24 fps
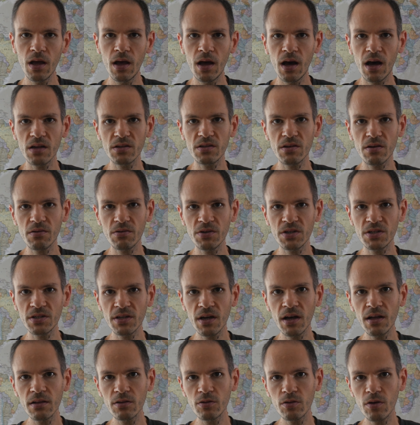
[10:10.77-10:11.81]
as a
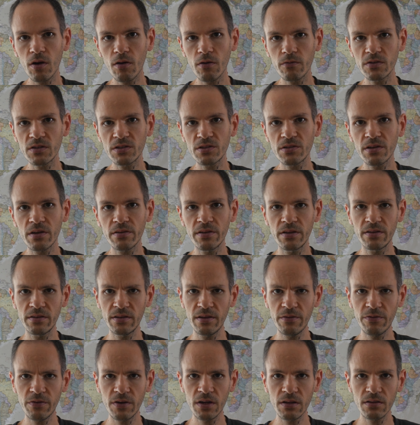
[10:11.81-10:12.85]
result of studying
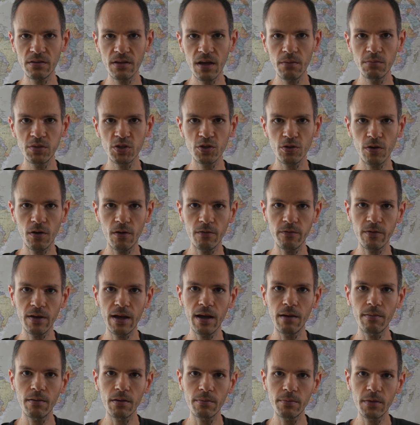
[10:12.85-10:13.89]
different types of
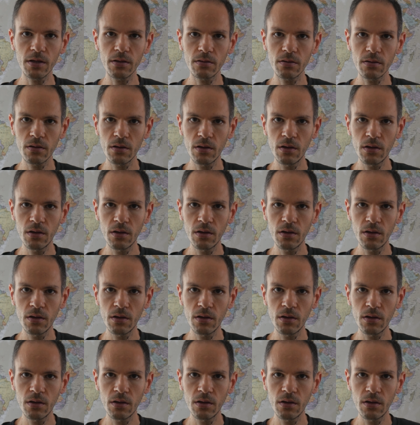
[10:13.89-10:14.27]
government.